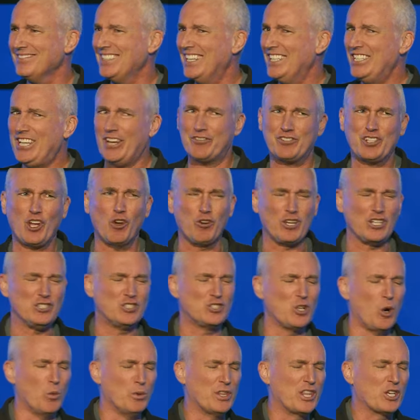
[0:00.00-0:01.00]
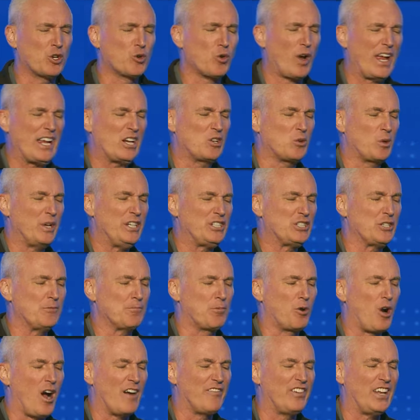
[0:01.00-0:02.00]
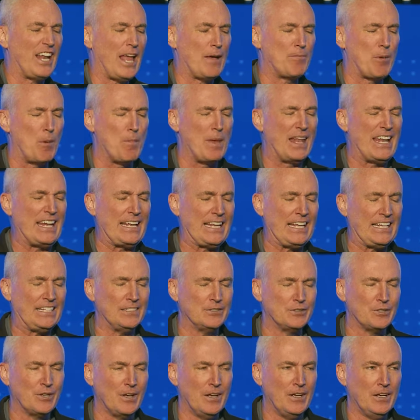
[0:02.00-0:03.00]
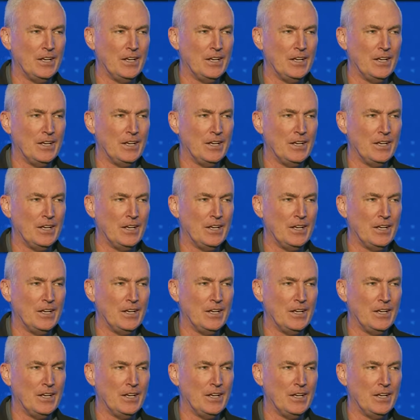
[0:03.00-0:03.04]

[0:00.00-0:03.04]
you have to go consult with the great Cretan prophet Epimenides.